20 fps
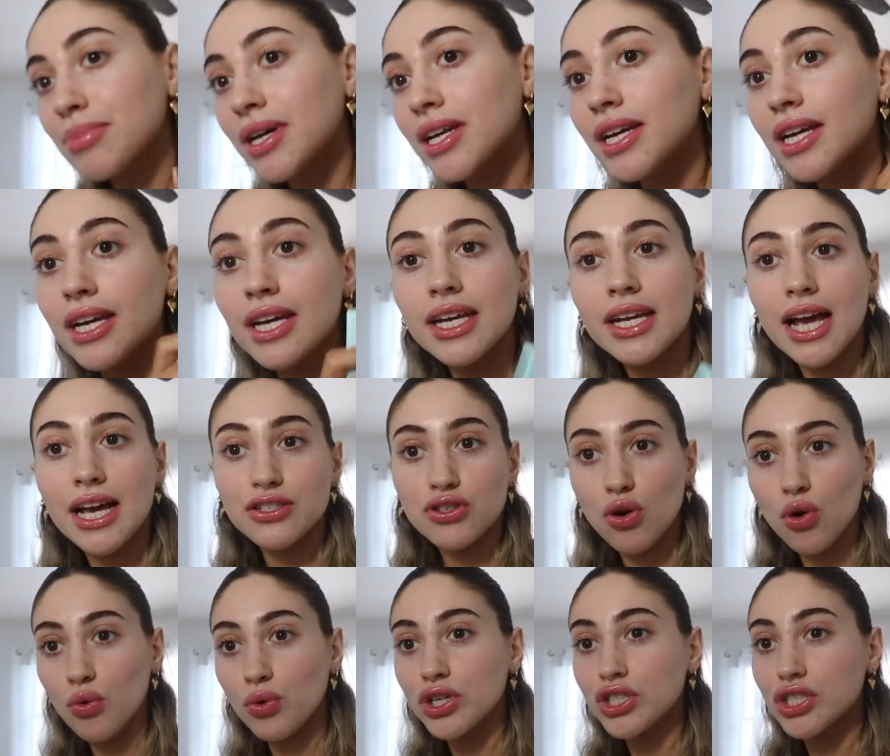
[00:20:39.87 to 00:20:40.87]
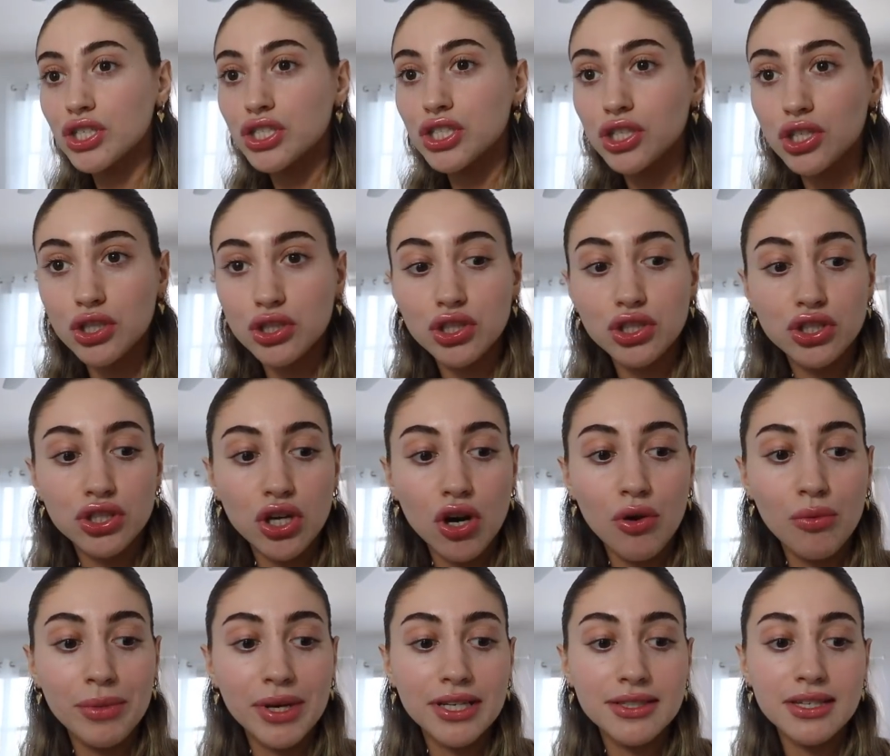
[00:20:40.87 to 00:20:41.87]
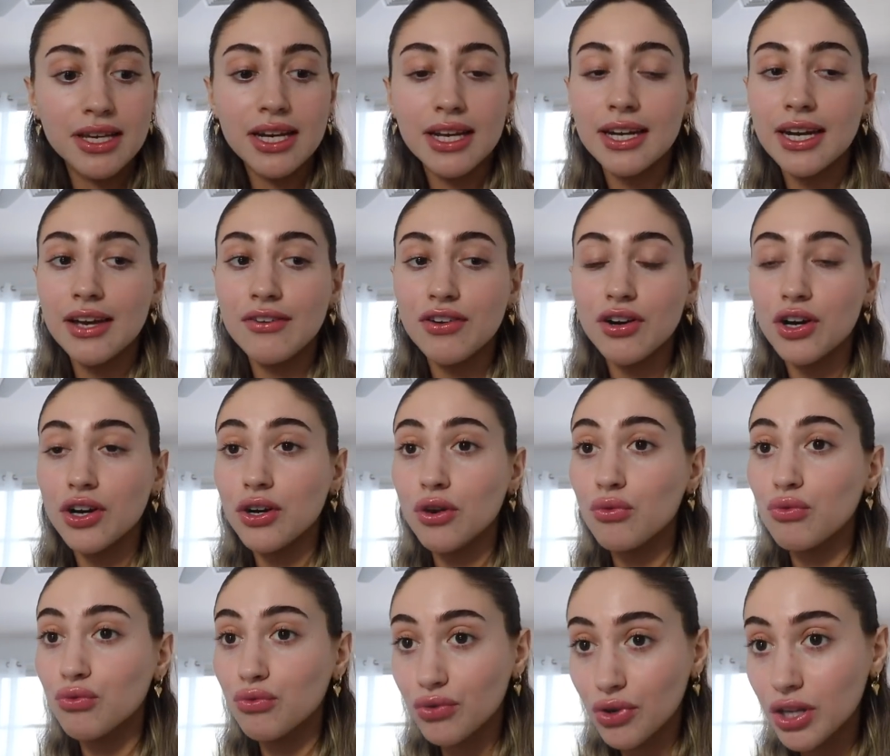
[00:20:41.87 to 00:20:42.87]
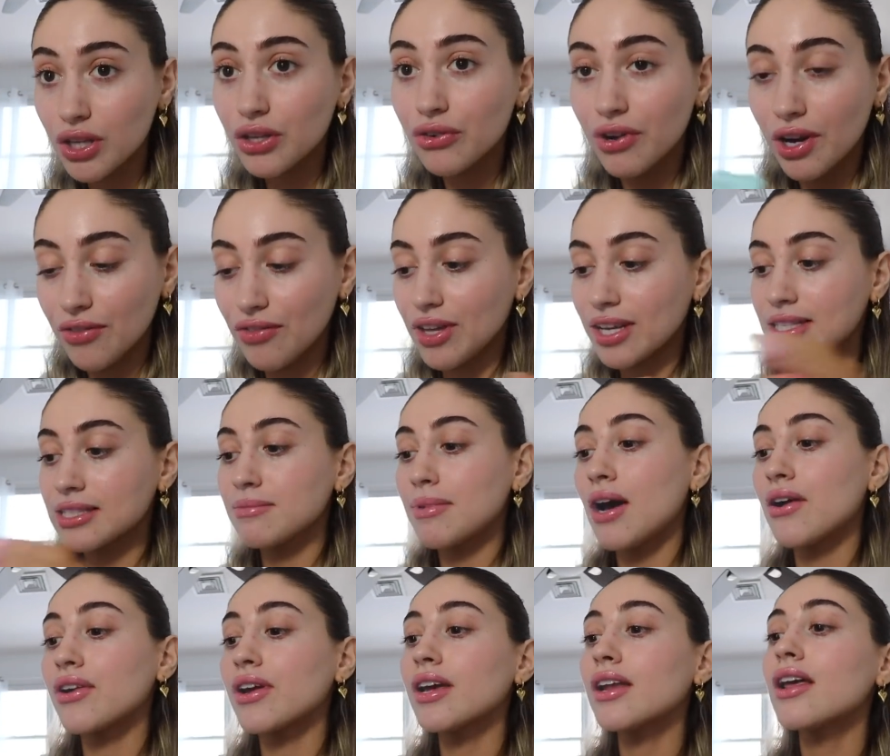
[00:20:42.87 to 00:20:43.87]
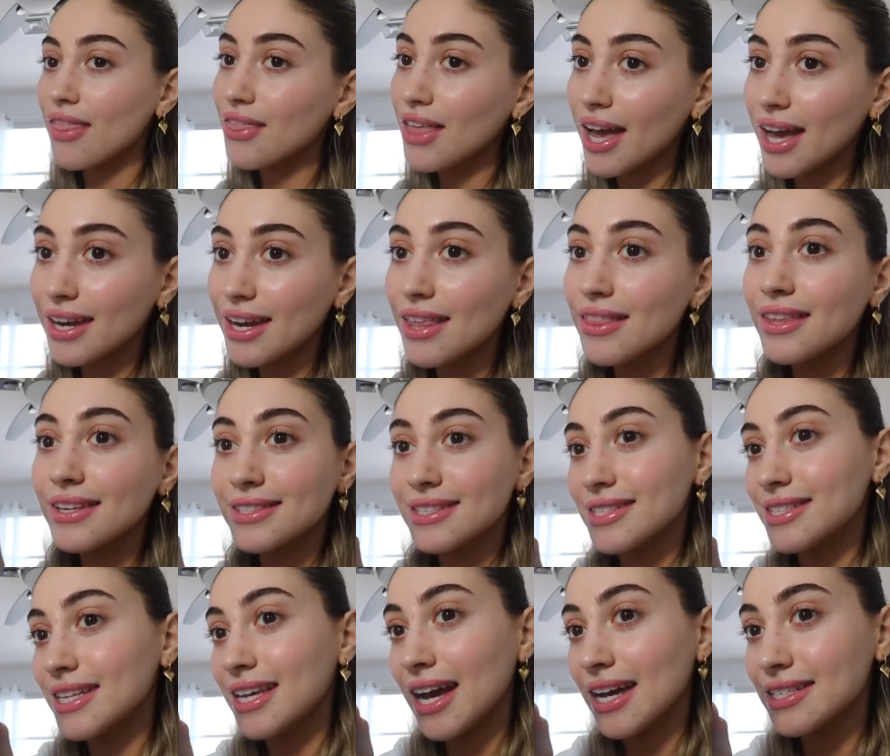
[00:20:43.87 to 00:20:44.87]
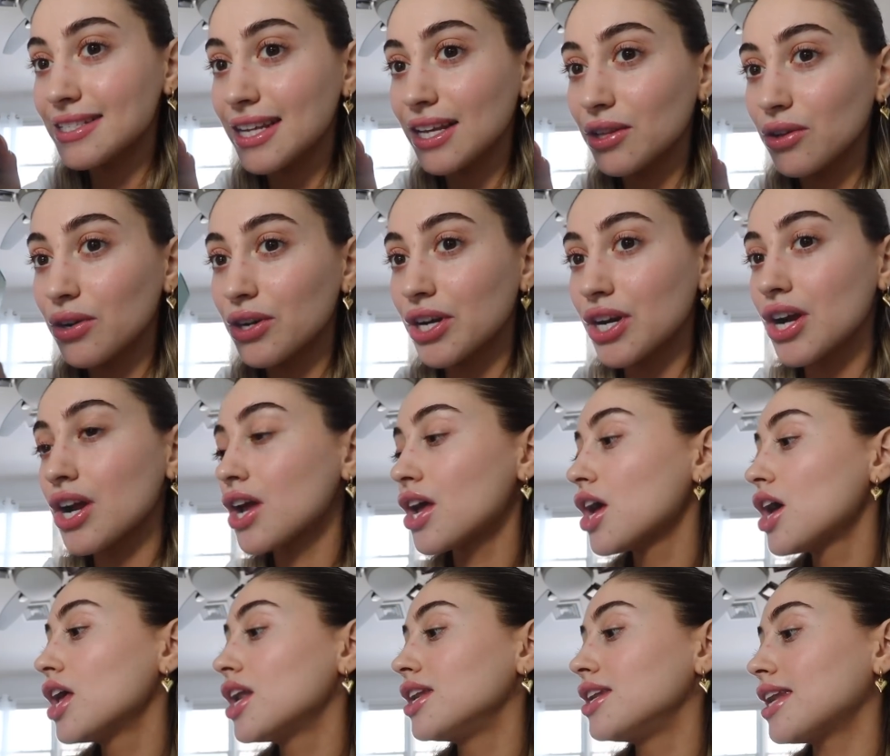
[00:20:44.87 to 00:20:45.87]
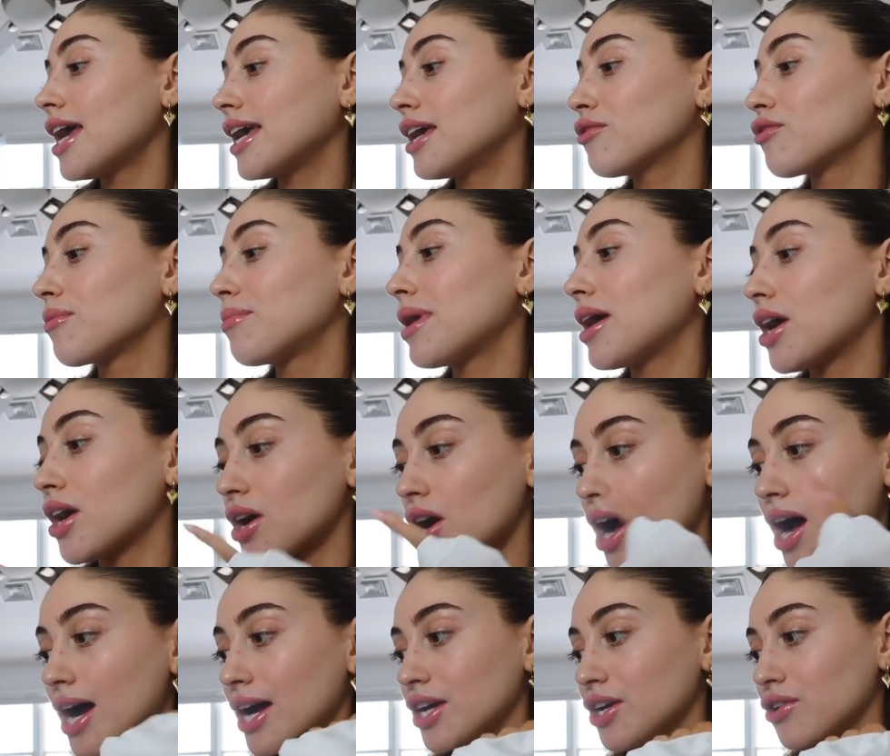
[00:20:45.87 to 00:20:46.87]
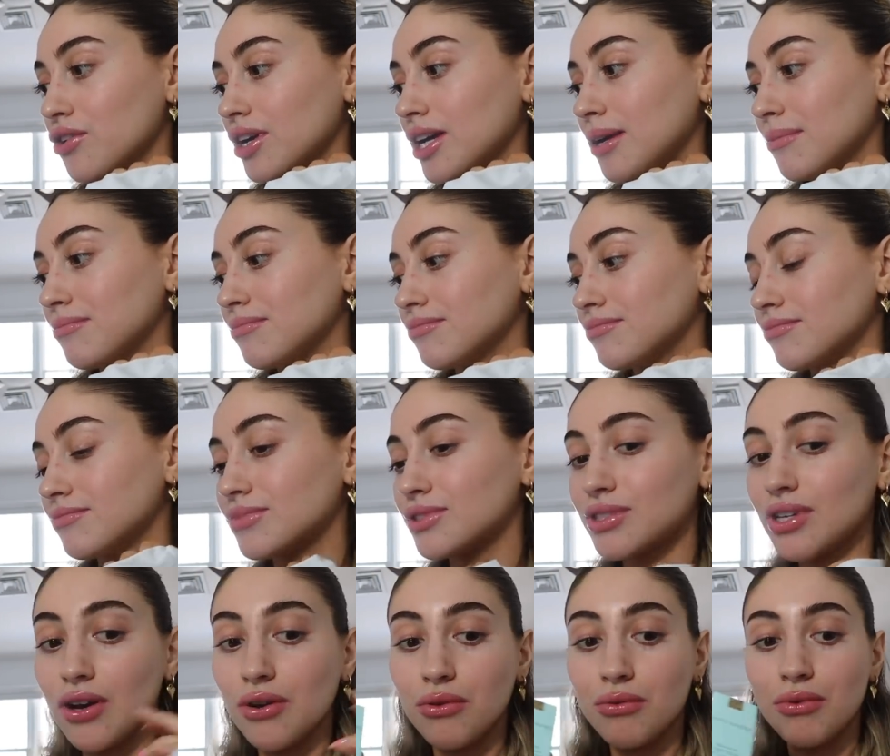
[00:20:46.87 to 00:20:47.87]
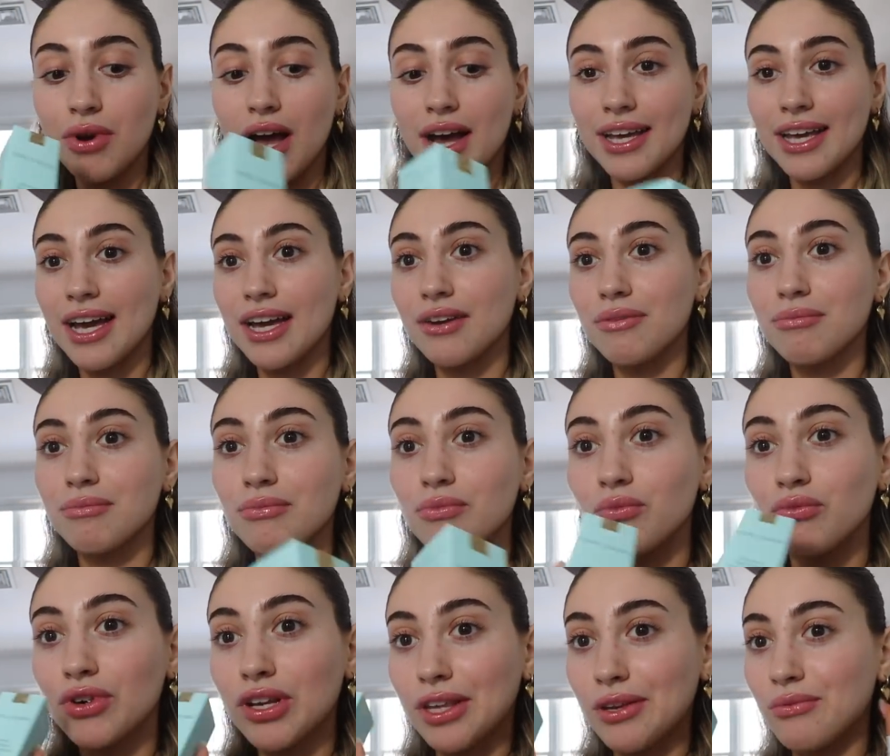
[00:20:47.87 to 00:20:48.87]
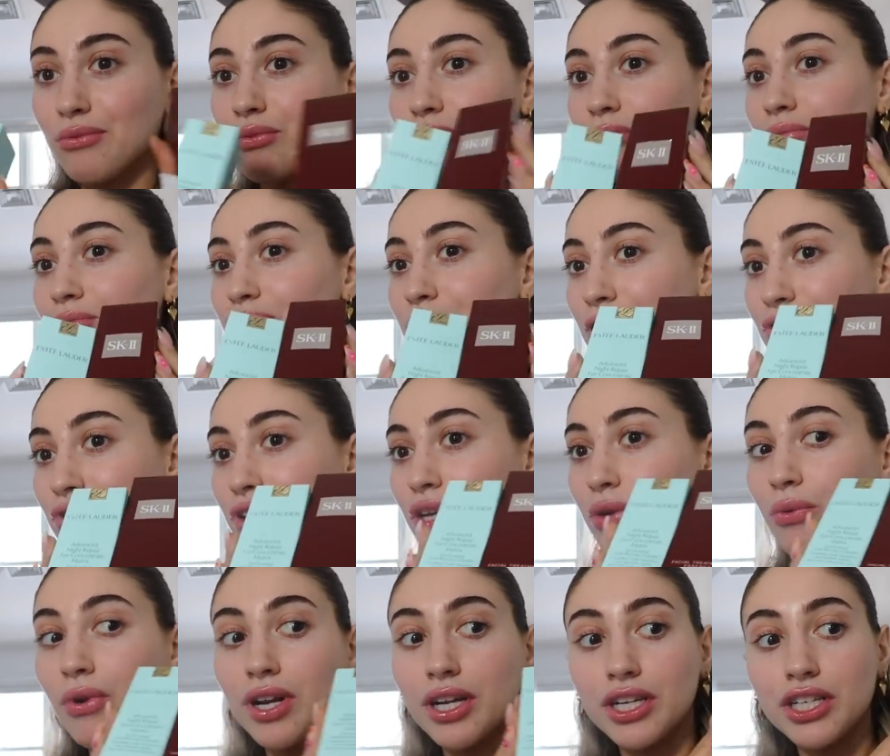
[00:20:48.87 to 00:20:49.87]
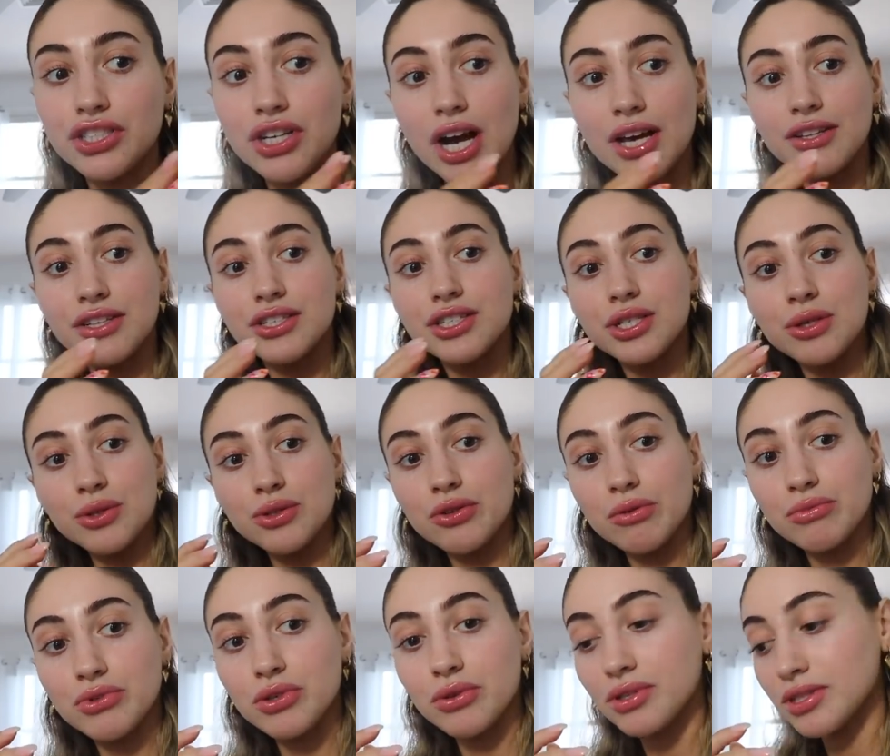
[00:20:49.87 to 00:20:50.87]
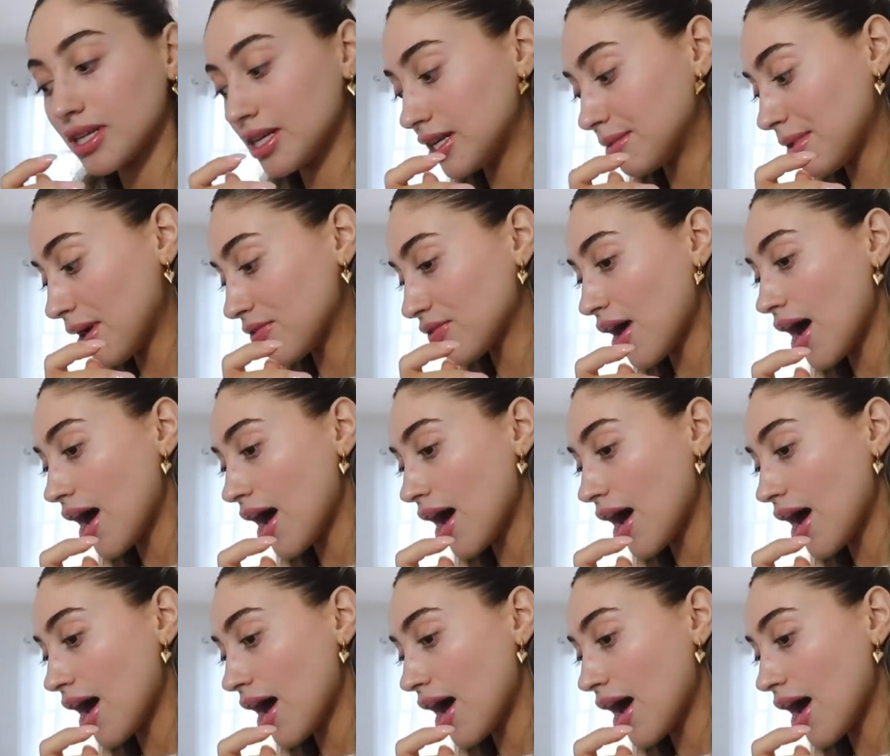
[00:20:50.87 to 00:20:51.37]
but it has always just looked so amazing, and I've heard really great things about it. Then this is the Estee Lauder Night Repair Eye Cream. So again, really been really wanting to try these two, so I'm so excited about